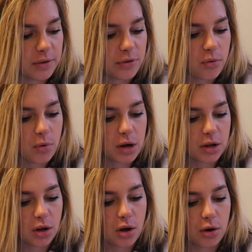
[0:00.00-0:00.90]
if you
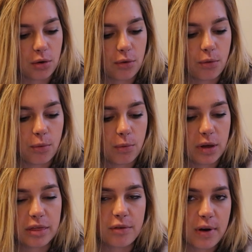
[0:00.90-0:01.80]
want to go
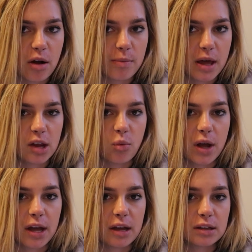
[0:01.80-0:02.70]
with the round penning
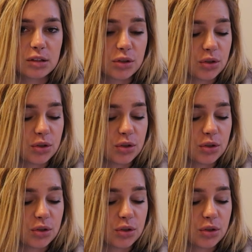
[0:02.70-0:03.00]
way